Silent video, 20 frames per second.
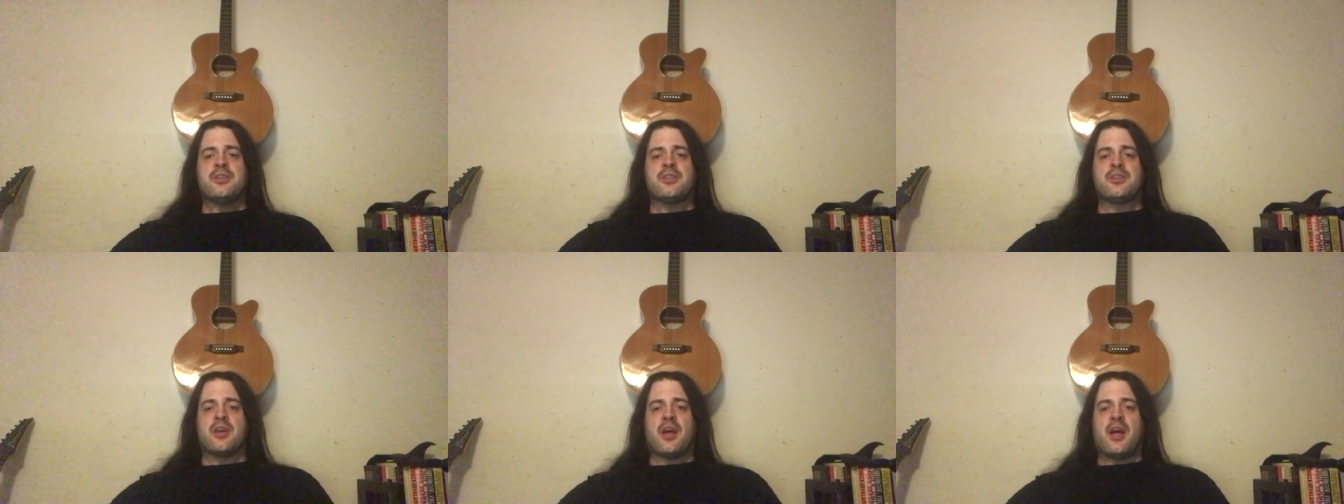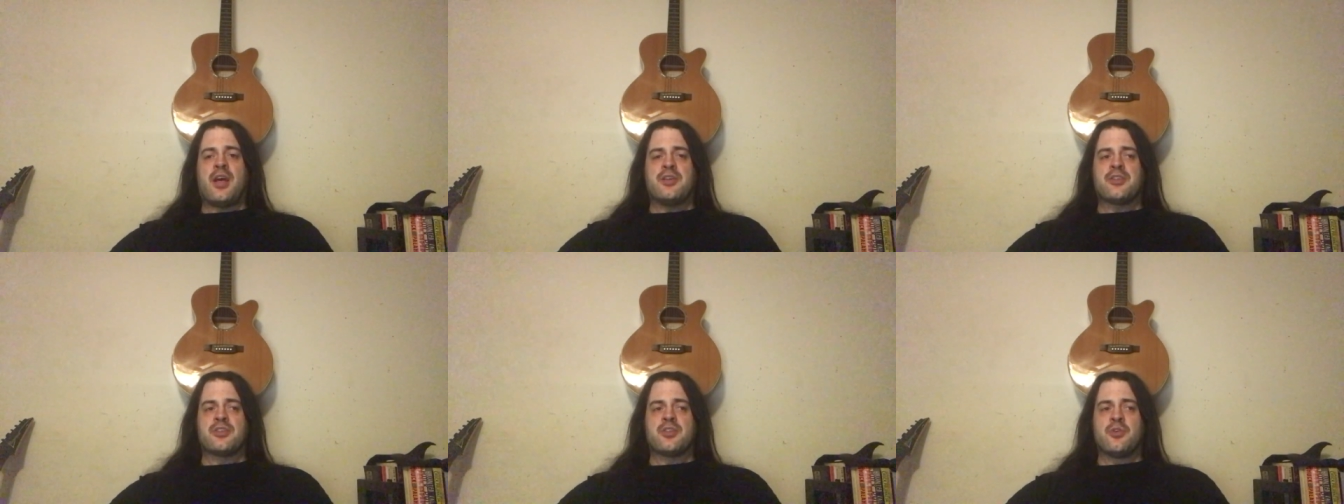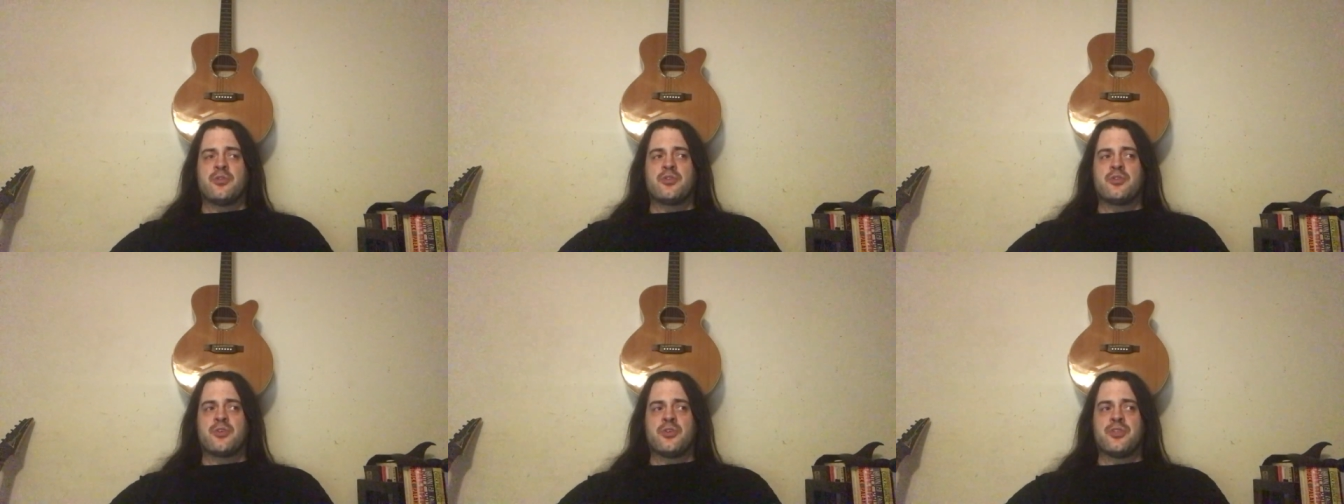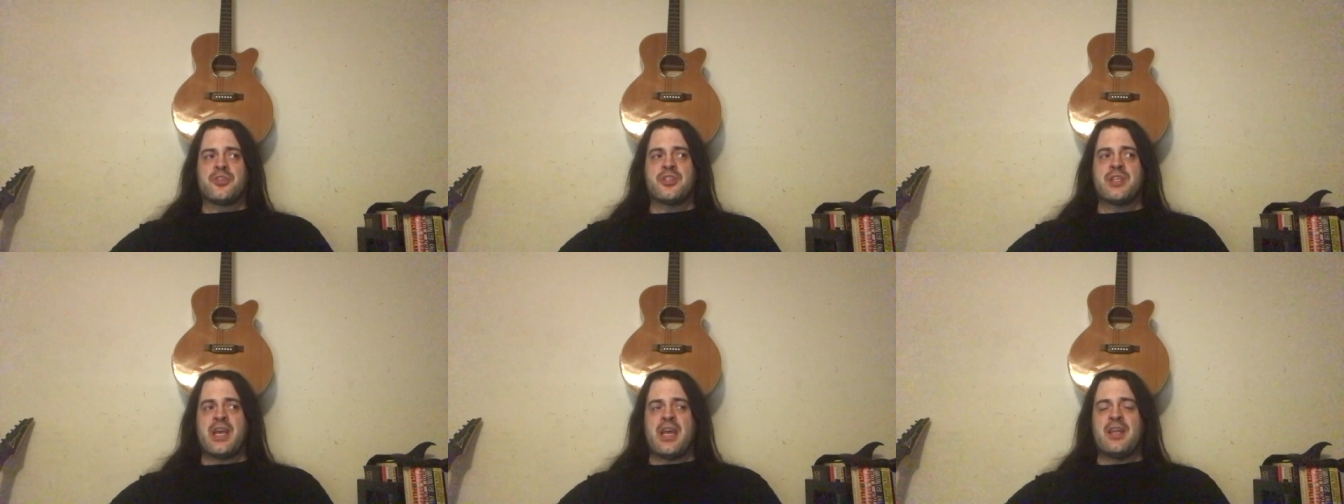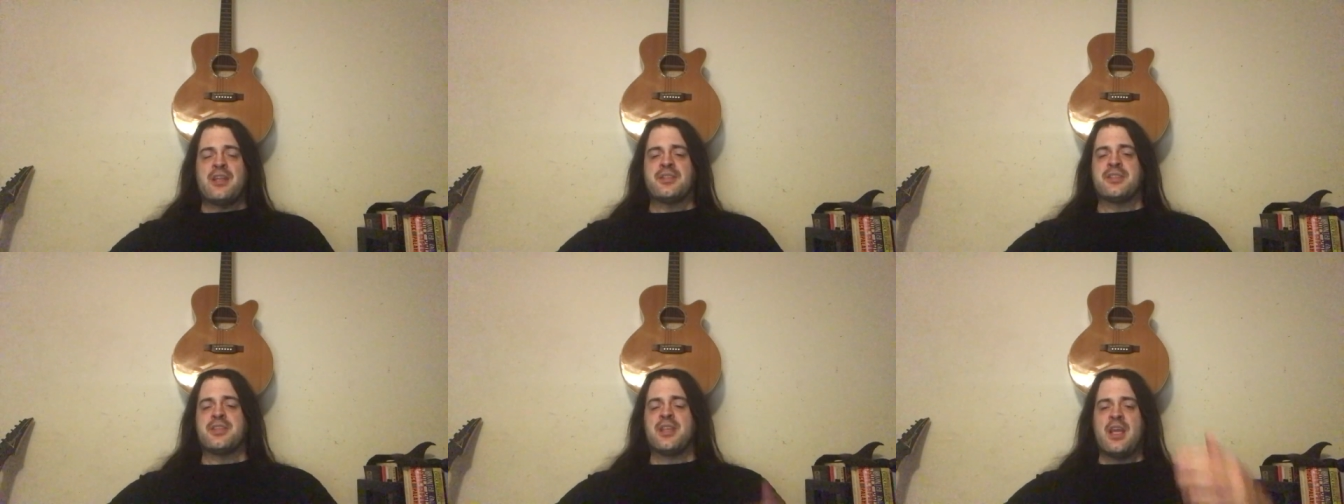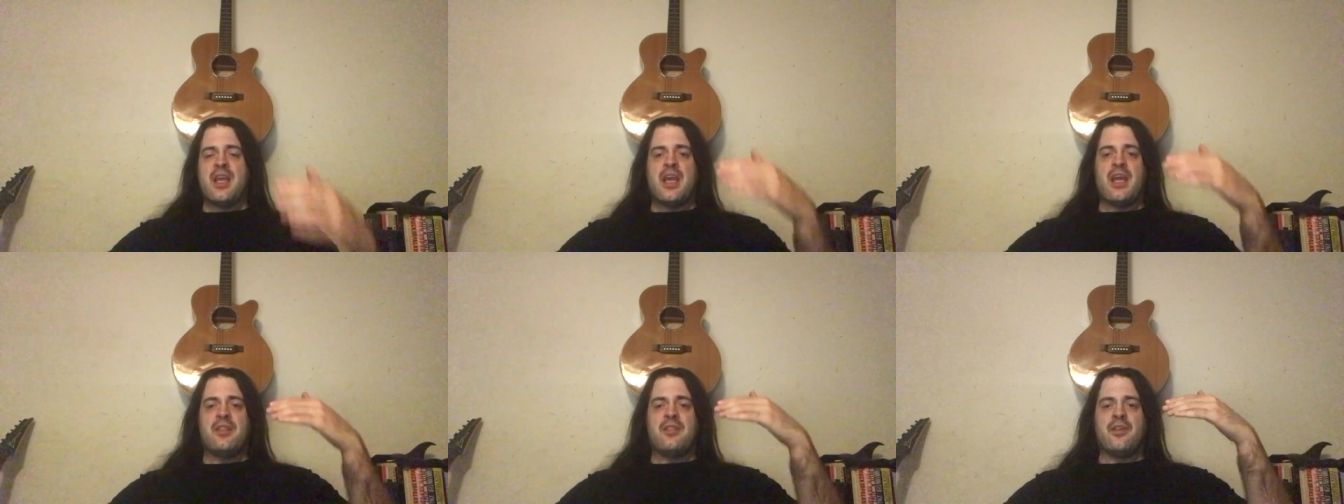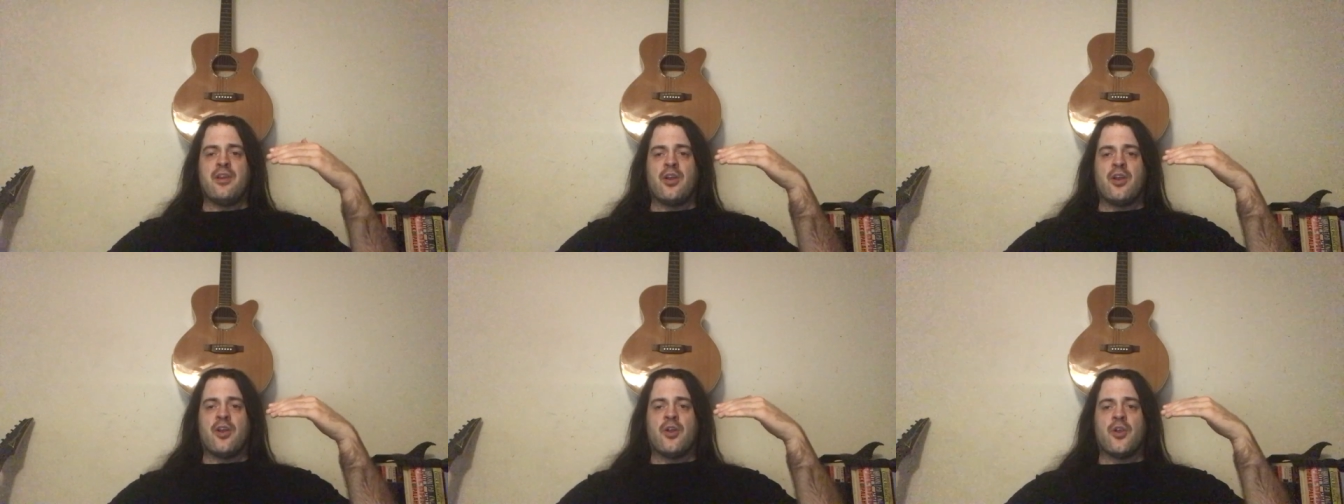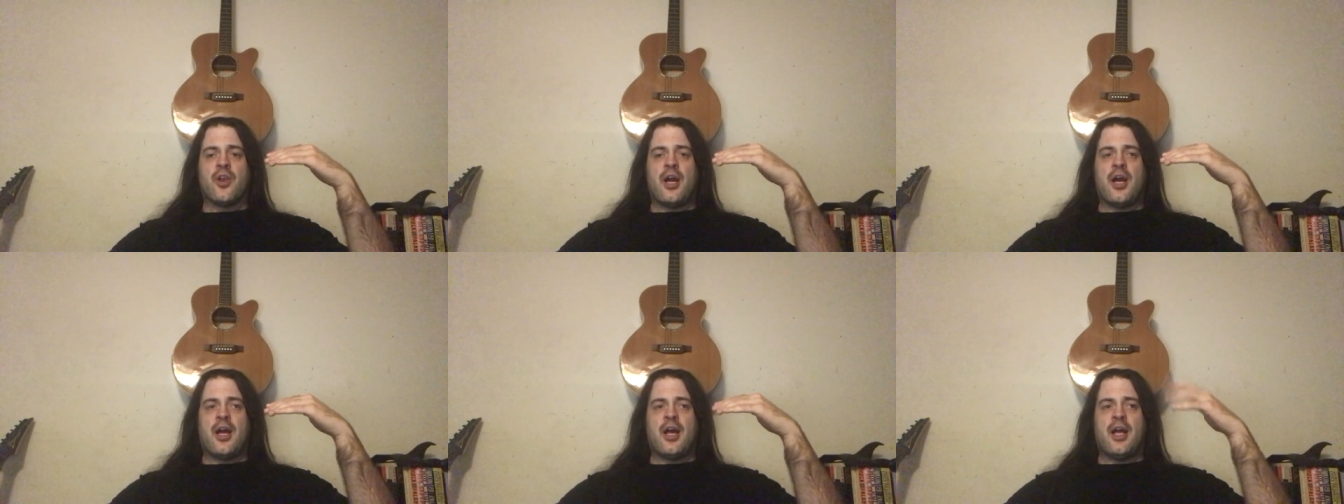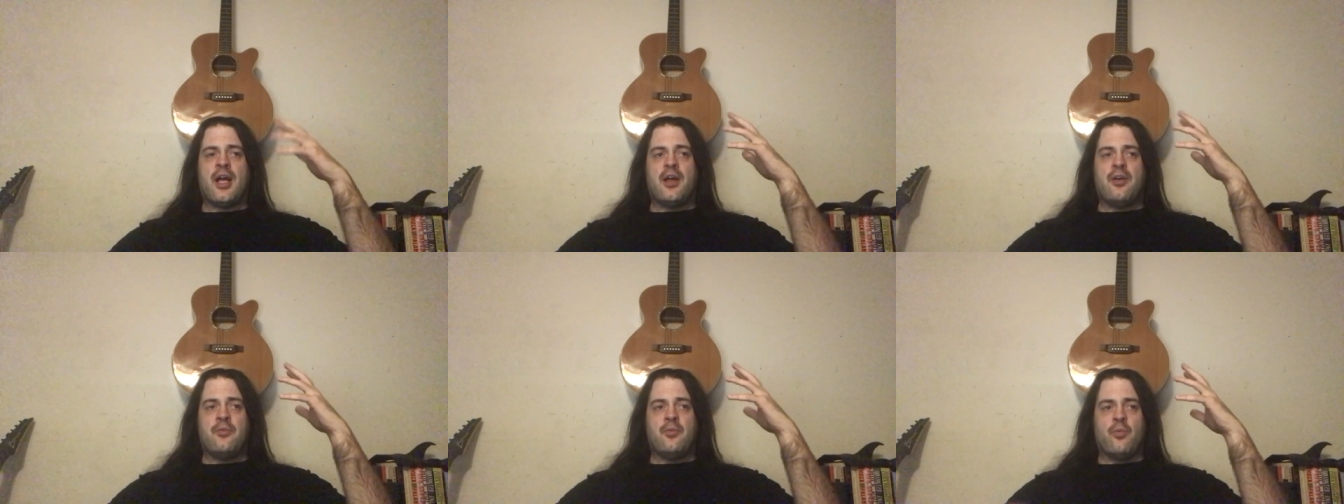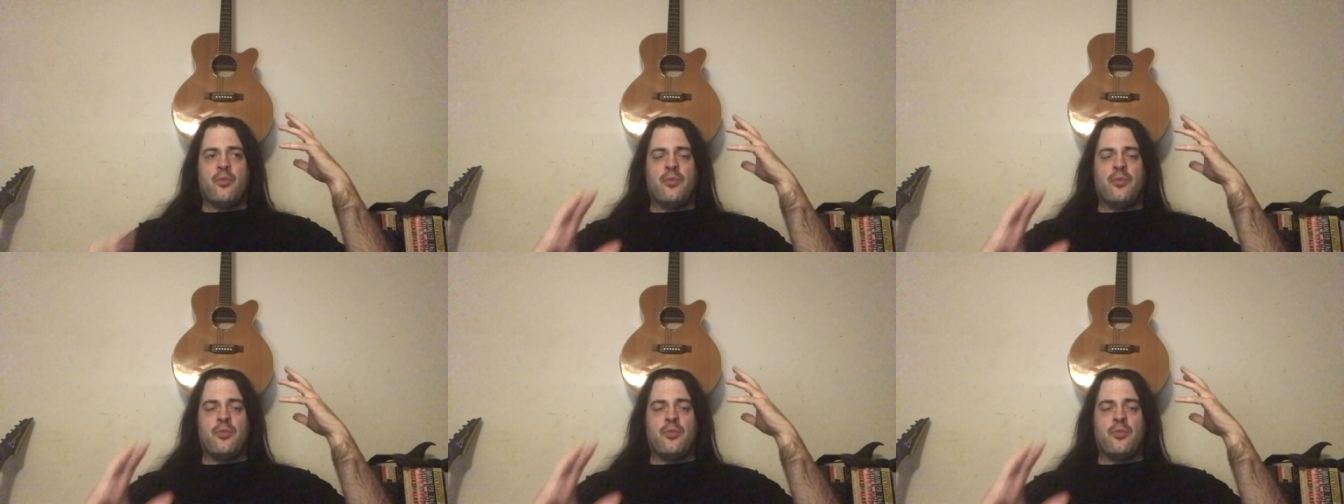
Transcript: uh, social status and their uh,